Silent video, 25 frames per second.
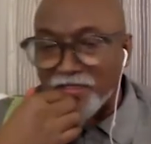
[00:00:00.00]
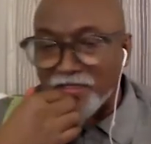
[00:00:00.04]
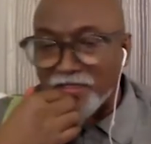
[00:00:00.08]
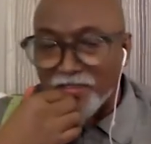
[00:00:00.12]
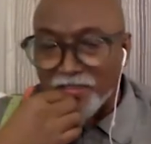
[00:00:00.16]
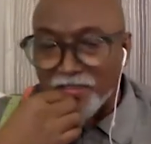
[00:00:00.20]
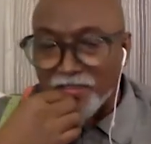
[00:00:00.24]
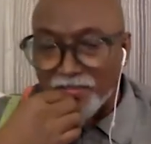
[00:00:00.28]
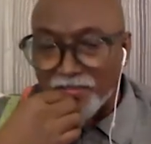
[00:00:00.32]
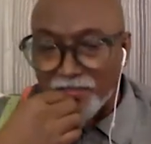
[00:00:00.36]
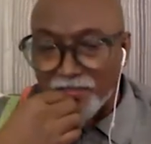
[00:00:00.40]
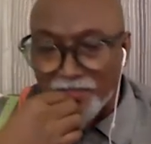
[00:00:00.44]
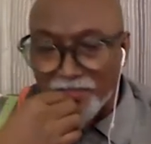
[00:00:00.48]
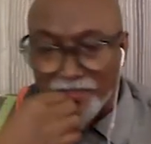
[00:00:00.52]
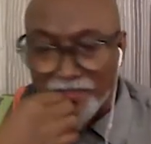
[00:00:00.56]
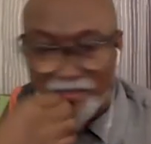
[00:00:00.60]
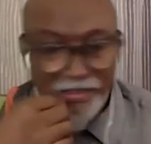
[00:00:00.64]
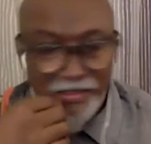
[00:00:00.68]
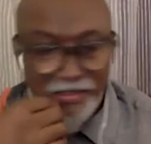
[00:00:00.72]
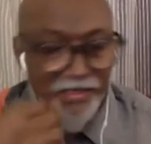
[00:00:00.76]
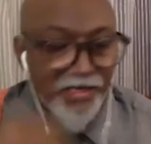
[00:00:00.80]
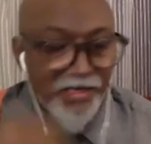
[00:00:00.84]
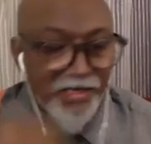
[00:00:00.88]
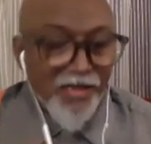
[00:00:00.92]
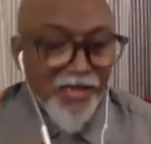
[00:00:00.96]

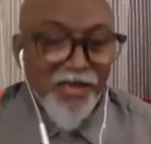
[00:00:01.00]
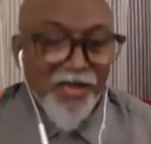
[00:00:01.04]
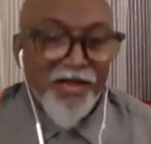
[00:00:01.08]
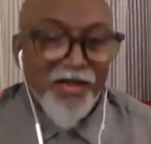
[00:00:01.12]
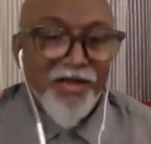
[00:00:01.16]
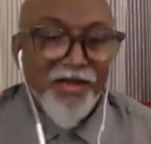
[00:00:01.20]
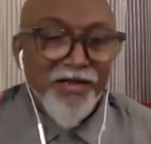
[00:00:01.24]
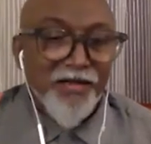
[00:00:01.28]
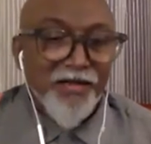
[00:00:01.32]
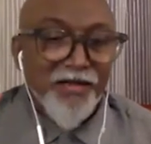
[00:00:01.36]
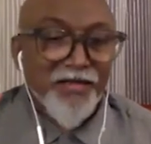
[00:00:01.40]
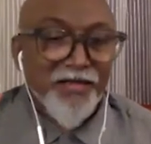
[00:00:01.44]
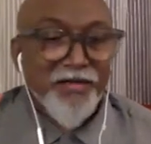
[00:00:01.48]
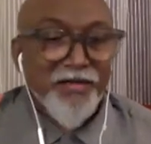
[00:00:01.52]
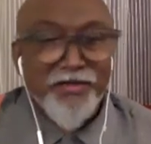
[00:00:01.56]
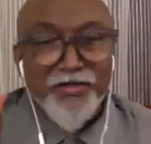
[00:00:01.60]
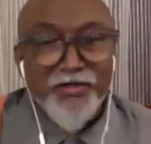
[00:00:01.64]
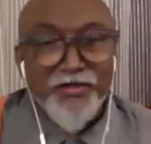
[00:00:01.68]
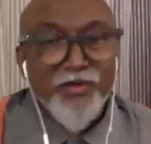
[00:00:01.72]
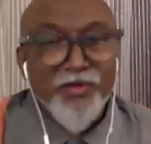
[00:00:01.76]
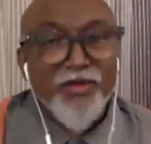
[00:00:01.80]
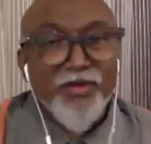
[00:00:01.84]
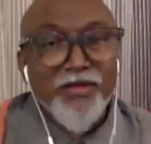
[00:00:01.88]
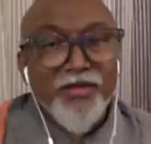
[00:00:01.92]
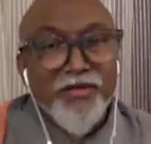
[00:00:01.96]
then. Uh,
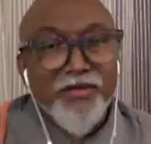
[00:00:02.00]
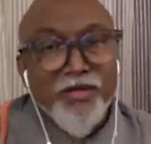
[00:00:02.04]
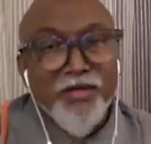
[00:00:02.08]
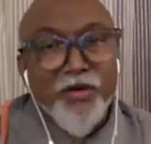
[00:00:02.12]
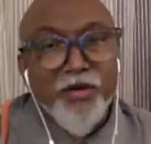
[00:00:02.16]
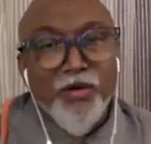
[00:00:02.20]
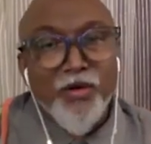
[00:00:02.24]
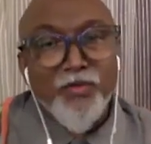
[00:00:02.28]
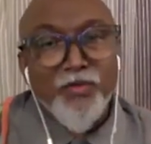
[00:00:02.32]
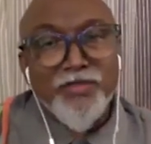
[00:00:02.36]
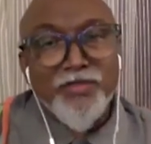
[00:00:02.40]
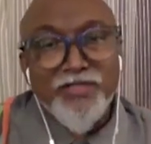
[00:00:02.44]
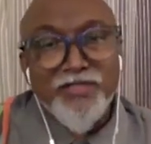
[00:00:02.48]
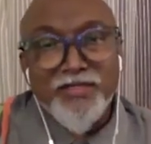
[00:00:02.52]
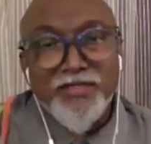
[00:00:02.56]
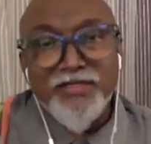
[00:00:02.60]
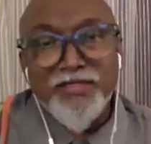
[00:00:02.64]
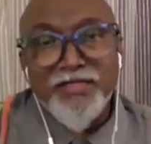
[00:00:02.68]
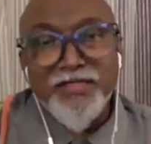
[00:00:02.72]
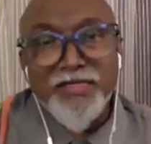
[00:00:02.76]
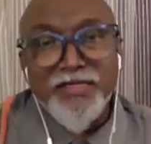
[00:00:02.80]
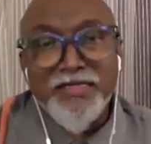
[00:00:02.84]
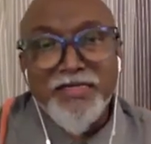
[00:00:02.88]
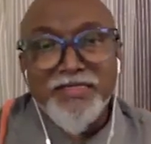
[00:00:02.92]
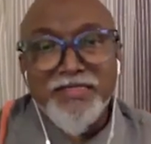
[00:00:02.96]
during the
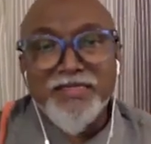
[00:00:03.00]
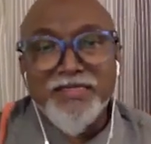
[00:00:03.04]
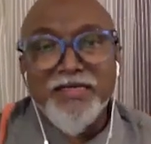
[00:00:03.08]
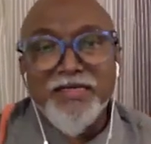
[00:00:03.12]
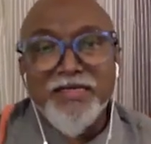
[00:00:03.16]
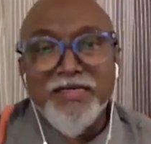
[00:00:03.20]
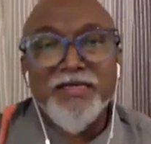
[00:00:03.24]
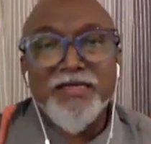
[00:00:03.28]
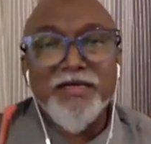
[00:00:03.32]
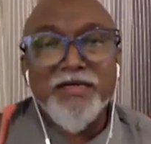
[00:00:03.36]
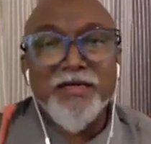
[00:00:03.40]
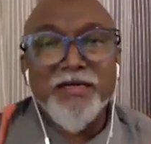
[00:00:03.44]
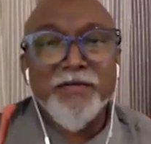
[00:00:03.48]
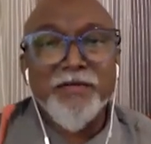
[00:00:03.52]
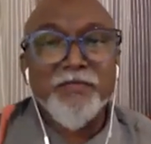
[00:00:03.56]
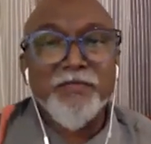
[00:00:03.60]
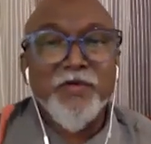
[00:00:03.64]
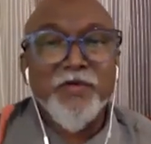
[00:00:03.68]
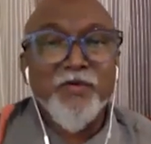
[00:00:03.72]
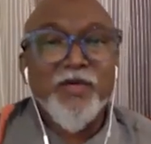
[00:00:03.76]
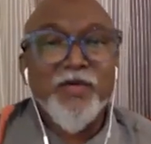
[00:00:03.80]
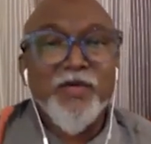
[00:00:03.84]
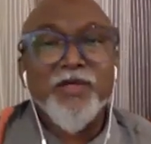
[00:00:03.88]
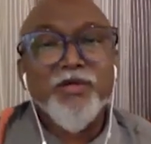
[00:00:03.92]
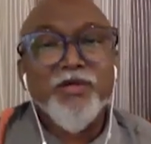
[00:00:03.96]
conversation, he said, um,
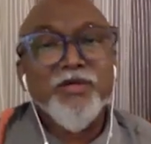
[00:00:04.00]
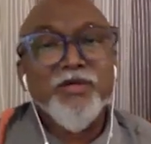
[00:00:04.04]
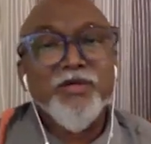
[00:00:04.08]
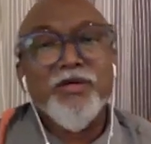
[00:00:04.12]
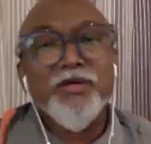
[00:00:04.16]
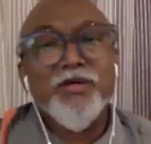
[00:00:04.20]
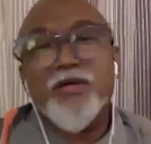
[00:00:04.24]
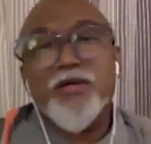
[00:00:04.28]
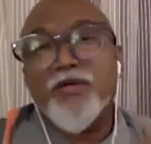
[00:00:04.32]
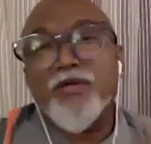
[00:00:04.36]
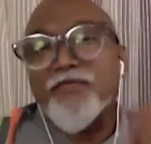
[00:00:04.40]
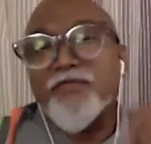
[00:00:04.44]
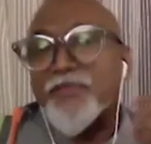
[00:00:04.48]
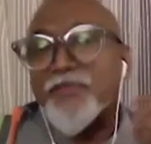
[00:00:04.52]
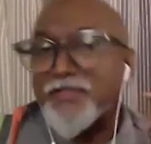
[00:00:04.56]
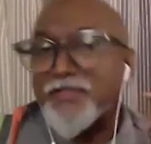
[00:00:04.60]
Why don't you come for the